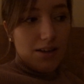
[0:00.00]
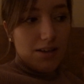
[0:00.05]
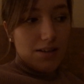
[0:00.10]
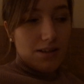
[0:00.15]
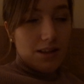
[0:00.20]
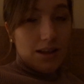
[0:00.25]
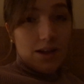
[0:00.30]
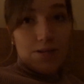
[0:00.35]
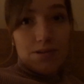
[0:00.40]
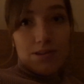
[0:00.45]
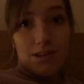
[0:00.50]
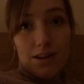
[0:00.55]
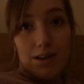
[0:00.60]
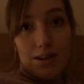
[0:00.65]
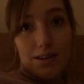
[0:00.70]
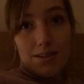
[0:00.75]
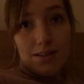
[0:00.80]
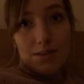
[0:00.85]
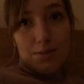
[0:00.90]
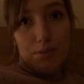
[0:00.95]
so that was a
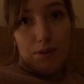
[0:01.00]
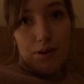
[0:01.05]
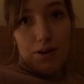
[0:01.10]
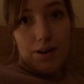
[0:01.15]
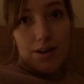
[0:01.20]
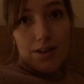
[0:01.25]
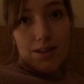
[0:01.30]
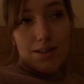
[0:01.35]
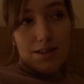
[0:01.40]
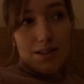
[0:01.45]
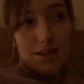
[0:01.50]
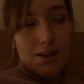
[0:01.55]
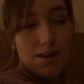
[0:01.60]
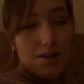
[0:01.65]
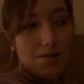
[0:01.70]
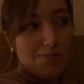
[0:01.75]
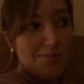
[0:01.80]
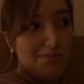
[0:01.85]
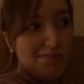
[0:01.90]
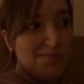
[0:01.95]
nice surprise.
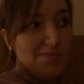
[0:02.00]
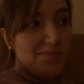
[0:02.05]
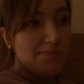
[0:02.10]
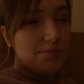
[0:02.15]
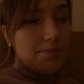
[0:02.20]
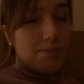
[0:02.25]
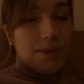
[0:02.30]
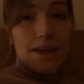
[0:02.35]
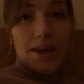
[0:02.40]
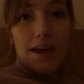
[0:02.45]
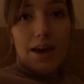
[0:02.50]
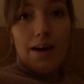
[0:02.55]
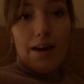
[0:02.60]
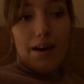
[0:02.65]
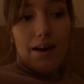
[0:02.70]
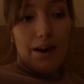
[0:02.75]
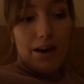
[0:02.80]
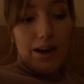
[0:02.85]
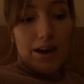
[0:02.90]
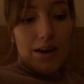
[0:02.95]
But yeah,
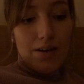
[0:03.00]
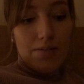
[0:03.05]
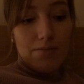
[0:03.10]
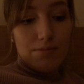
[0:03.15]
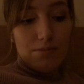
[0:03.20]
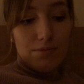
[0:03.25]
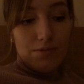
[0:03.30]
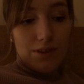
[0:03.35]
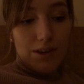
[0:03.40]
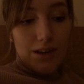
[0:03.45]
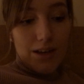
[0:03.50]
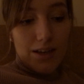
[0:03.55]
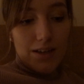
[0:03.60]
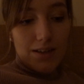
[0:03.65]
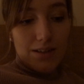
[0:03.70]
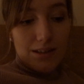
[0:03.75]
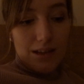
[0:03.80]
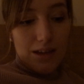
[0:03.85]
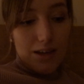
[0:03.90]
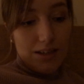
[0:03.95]
I am really
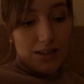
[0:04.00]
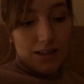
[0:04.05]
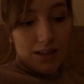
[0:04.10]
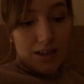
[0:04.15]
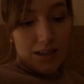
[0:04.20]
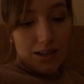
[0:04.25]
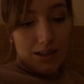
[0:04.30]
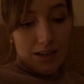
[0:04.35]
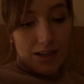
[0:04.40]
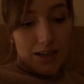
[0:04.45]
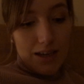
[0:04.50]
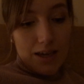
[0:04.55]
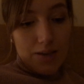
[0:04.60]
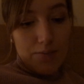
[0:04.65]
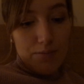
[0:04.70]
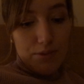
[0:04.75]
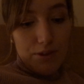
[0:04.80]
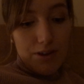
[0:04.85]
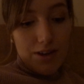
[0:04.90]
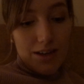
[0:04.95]
excited to
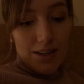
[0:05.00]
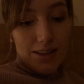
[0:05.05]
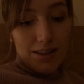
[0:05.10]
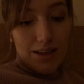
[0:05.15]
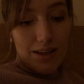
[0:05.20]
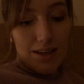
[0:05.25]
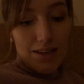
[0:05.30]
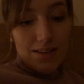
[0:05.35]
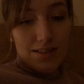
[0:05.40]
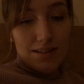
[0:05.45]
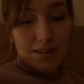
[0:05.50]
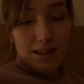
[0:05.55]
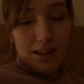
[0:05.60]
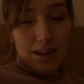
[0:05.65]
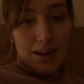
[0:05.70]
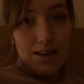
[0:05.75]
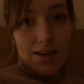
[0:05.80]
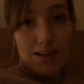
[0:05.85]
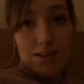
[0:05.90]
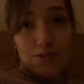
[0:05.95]
keep reading this,
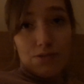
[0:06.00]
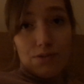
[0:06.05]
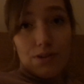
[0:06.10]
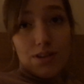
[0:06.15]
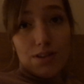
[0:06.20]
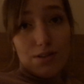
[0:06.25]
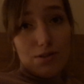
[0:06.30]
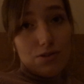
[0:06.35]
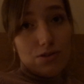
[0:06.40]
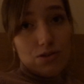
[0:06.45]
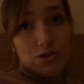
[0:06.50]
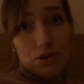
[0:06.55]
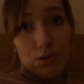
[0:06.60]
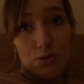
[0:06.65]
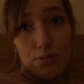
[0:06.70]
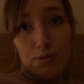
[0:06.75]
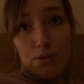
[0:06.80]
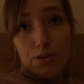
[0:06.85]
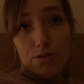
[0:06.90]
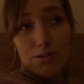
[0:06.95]
and it is written so
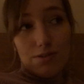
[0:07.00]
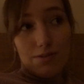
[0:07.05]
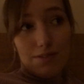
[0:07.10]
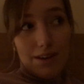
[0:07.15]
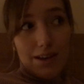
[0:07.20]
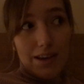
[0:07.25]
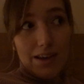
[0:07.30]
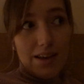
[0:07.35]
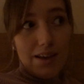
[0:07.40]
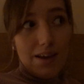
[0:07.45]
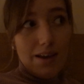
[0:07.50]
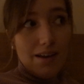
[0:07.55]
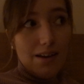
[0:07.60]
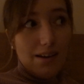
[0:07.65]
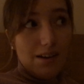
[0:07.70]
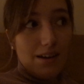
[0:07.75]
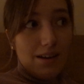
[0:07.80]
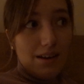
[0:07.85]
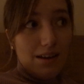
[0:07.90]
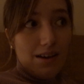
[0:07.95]
beautifully.
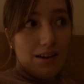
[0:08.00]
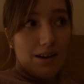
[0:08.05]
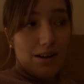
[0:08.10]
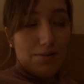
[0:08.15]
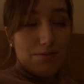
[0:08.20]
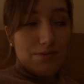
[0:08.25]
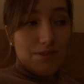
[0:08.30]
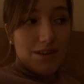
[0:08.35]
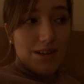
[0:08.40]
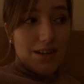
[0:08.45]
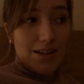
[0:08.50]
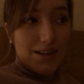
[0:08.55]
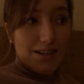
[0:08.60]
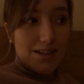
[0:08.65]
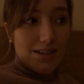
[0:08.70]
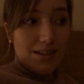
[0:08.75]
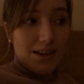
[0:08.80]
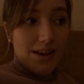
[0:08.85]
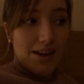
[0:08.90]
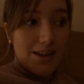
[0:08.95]
I'm really
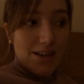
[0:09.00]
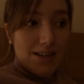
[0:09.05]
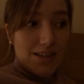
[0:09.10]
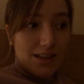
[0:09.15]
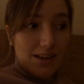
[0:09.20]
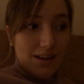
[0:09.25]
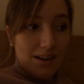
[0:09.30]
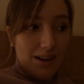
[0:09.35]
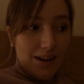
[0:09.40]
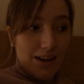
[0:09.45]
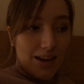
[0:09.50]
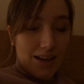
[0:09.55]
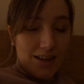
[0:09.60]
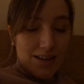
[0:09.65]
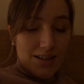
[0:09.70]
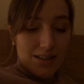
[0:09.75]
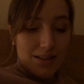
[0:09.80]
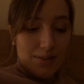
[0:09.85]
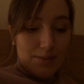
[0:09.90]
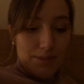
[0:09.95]
excited to kind of get
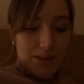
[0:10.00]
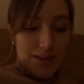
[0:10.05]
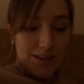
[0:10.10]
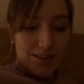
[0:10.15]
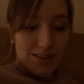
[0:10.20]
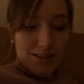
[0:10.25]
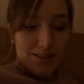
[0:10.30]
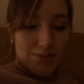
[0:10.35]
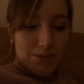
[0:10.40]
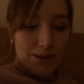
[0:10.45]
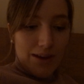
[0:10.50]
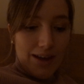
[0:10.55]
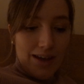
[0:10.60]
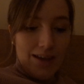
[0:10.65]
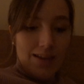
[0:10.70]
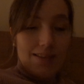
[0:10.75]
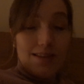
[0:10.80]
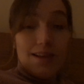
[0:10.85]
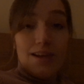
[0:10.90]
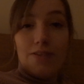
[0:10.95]
to the bits
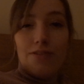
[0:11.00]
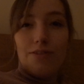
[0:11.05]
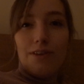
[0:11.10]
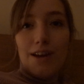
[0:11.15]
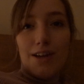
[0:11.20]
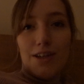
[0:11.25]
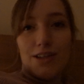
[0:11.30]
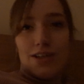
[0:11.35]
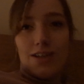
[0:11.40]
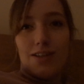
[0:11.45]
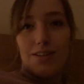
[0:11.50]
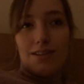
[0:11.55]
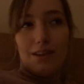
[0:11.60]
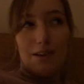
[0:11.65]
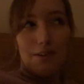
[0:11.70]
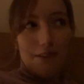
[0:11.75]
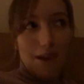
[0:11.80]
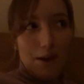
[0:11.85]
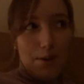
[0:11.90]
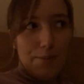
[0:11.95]
where the adventure
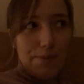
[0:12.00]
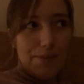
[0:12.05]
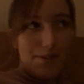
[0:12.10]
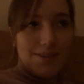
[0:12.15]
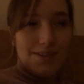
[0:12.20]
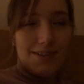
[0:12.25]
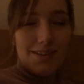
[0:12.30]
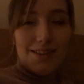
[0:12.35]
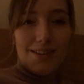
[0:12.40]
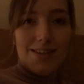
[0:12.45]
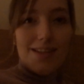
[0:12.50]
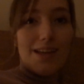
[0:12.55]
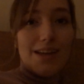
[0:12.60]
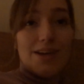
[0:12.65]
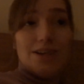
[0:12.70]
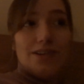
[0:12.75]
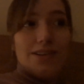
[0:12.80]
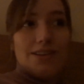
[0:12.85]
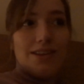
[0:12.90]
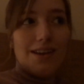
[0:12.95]
stuff happens, because I
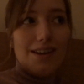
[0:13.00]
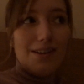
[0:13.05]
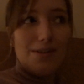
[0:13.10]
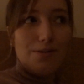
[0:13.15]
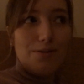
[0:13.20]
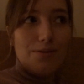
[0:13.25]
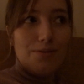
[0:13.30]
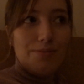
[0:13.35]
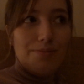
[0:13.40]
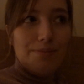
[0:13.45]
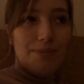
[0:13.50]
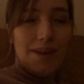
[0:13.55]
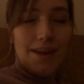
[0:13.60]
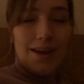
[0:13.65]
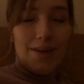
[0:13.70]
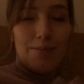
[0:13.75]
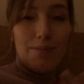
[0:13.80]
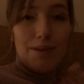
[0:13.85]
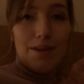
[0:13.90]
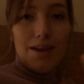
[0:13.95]
know that it will
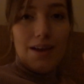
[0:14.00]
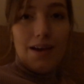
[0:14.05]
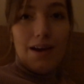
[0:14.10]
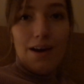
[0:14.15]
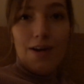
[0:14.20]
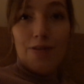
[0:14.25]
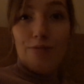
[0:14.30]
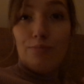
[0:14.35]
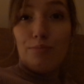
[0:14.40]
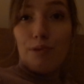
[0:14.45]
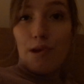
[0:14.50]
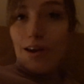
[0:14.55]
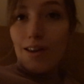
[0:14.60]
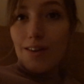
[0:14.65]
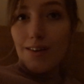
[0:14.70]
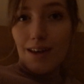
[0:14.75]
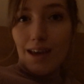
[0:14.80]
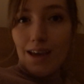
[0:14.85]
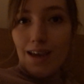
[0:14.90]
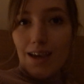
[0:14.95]
like be kind of
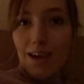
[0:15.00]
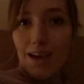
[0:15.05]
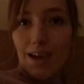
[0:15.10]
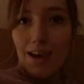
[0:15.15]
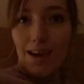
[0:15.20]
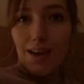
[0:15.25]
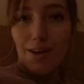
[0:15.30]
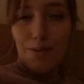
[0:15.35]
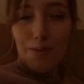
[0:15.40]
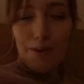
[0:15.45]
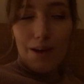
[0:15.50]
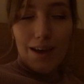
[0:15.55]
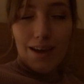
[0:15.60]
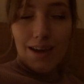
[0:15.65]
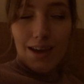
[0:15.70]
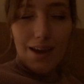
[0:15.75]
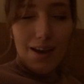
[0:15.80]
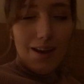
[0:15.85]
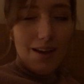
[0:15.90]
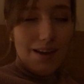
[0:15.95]
breathtaking in a way.